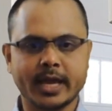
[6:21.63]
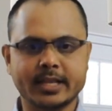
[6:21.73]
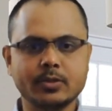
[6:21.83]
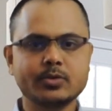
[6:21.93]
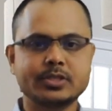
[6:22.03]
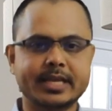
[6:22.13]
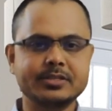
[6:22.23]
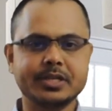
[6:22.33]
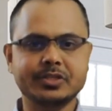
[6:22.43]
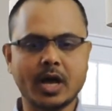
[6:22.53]
and those
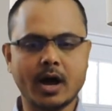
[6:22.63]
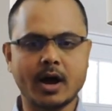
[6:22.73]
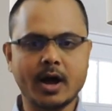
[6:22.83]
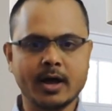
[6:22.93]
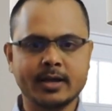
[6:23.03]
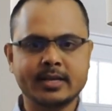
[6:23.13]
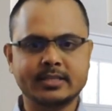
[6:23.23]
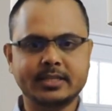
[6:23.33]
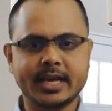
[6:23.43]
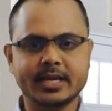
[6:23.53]
senses are
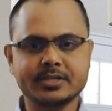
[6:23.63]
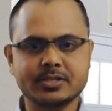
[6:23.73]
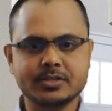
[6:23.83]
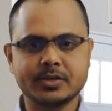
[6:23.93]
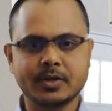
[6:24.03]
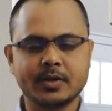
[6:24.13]
taste,